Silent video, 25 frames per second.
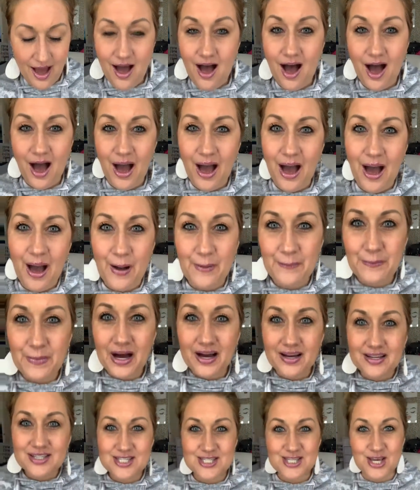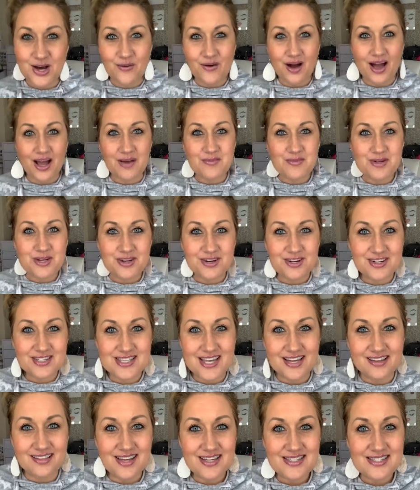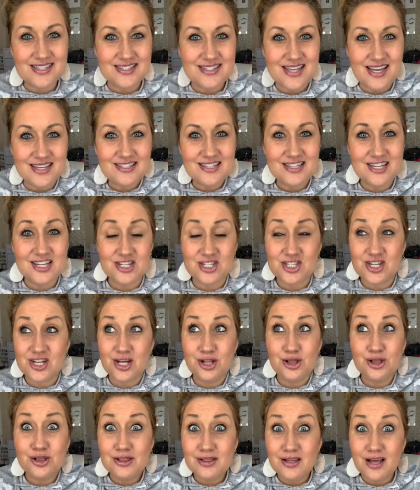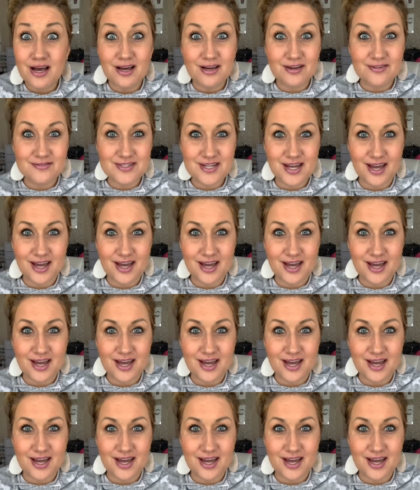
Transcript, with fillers: Um, so I'm a New York State licensed esthetician and love